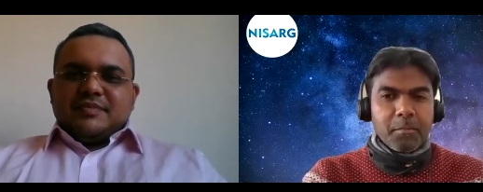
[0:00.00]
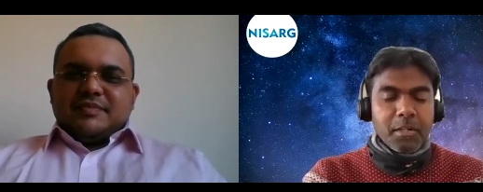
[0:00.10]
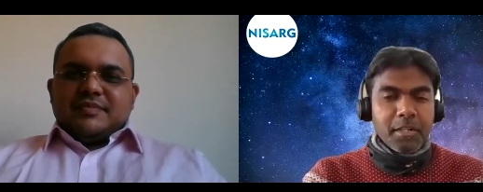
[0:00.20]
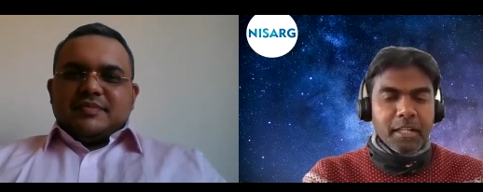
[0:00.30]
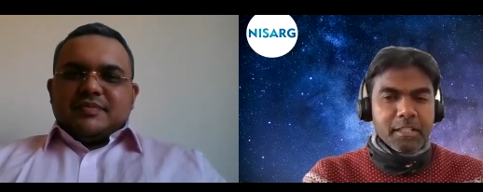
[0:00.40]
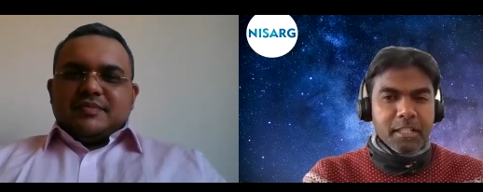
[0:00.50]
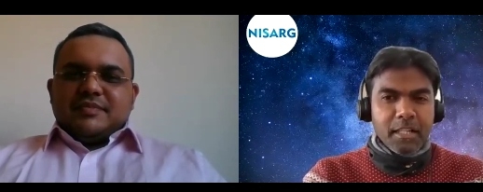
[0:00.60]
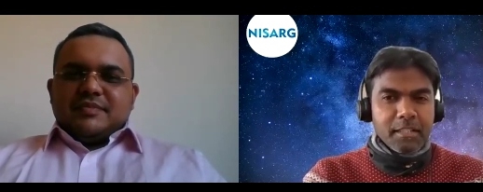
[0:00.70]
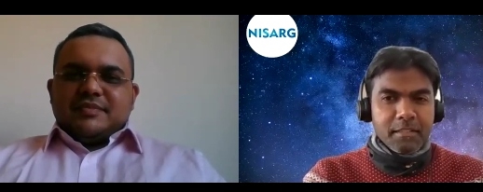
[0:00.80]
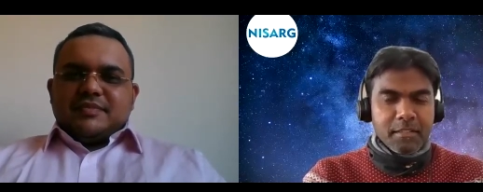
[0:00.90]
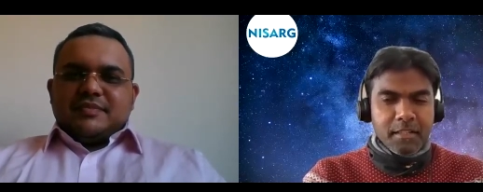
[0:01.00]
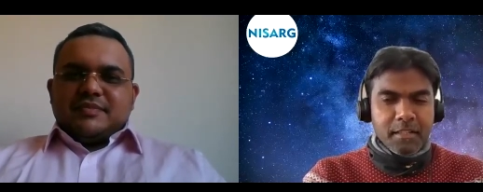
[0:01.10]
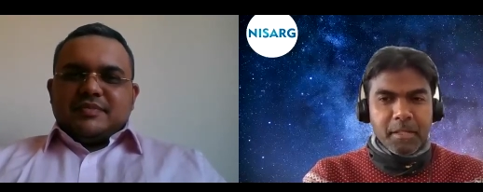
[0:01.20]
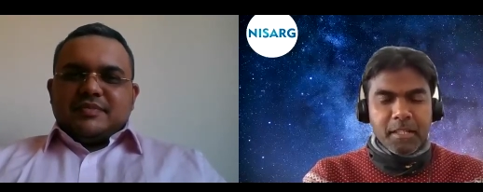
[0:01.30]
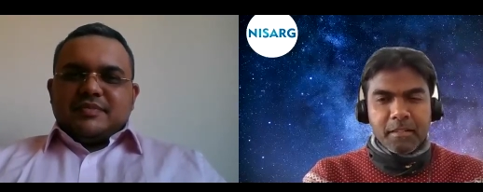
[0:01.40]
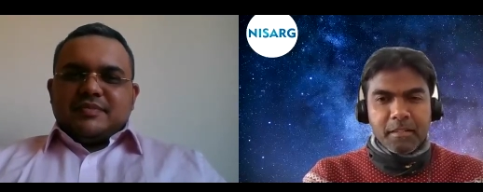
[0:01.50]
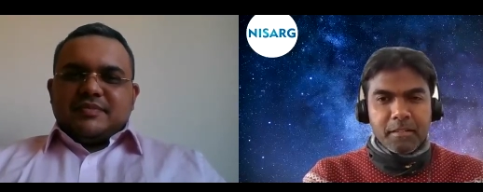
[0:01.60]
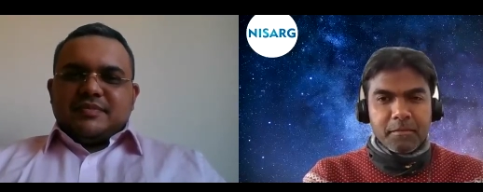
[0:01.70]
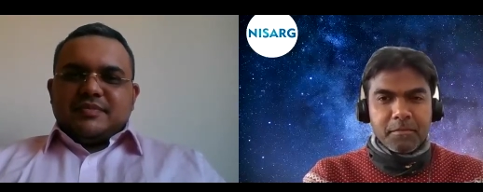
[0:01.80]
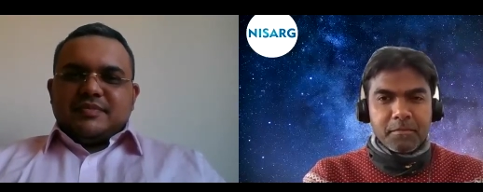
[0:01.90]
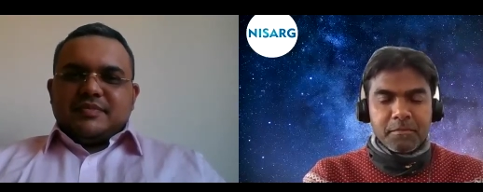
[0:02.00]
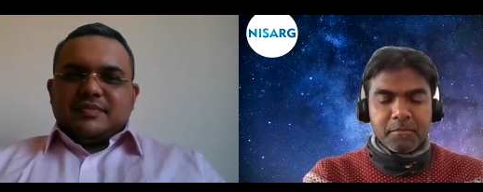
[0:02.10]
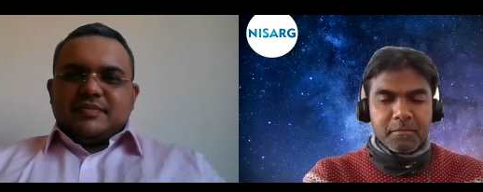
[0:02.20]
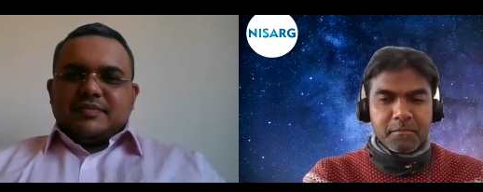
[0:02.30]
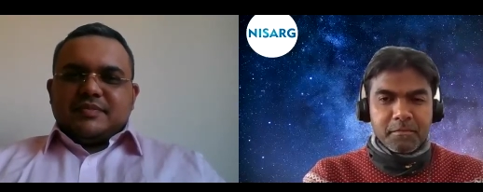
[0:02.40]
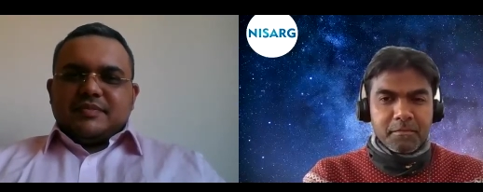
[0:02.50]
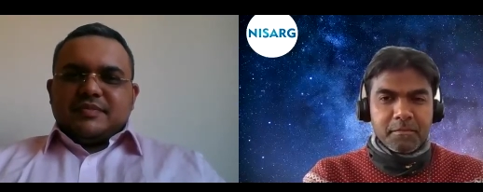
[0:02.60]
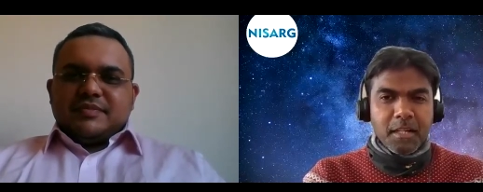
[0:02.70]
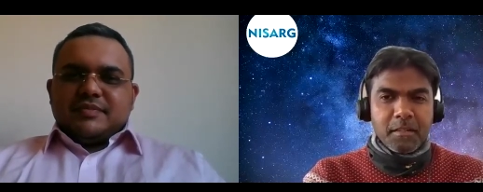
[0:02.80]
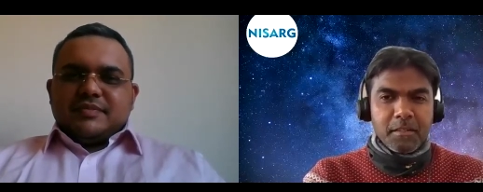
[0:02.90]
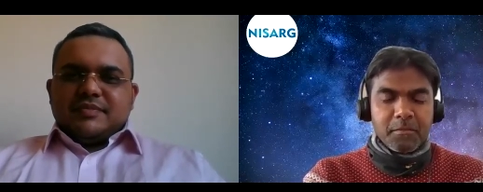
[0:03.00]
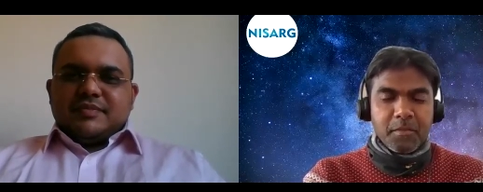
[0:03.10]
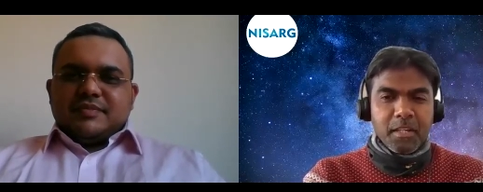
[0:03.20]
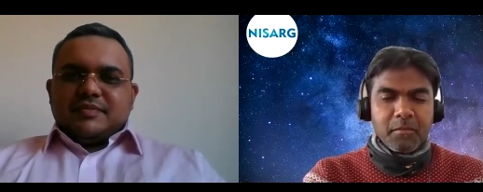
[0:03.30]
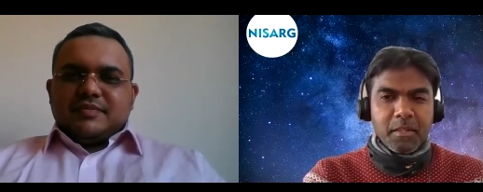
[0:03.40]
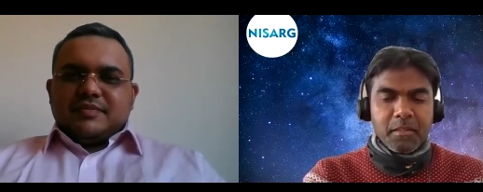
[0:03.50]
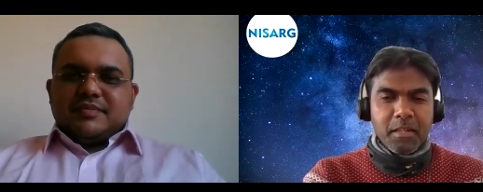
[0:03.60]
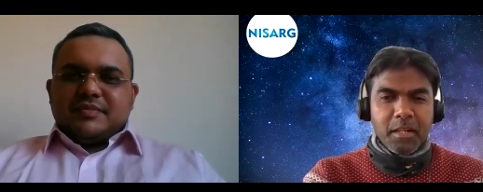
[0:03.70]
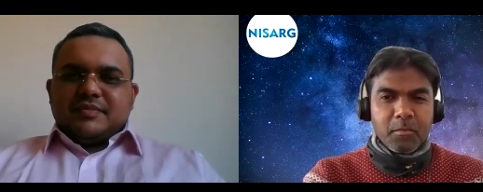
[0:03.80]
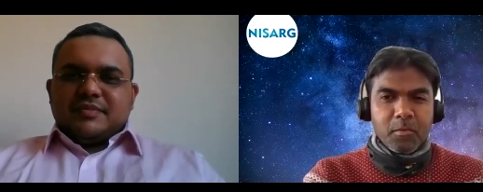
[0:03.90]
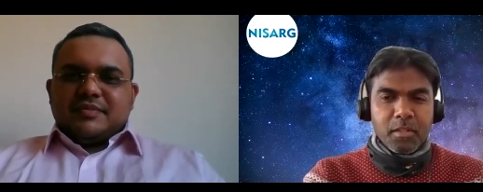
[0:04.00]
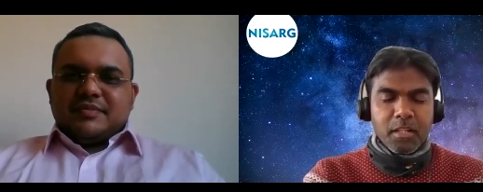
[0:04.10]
Speaker 1: political science. I mean, um, yeah, we, we are more